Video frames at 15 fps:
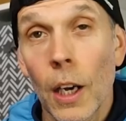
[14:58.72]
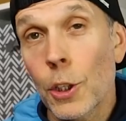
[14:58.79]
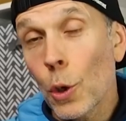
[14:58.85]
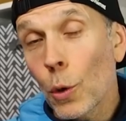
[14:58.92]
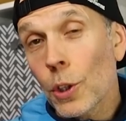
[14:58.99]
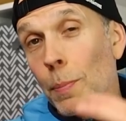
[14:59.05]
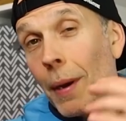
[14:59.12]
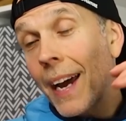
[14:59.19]
I
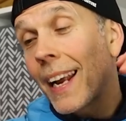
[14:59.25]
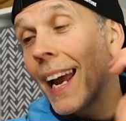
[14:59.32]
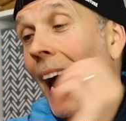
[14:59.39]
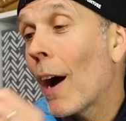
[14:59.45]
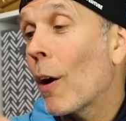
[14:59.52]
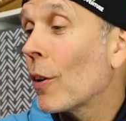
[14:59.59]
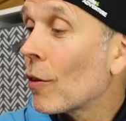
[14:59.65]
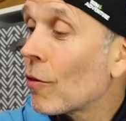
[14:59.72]
talked about it
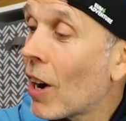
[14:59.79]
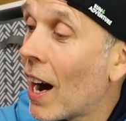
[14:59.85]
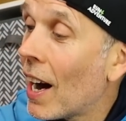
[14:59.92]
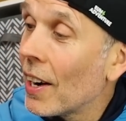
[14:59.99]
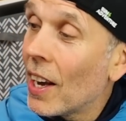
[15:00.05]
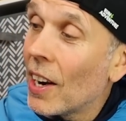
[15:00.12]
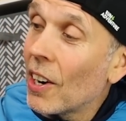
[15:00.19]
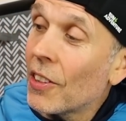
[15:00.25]
out on the
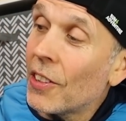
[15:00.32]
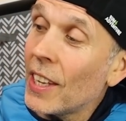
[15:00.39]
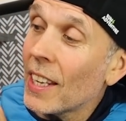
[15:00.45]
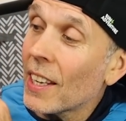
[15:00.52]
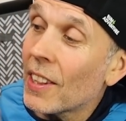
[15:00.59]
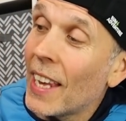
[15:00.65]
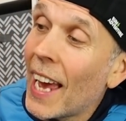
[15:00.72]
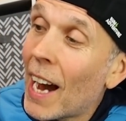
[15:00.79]
run, and I
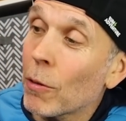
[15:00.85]
think the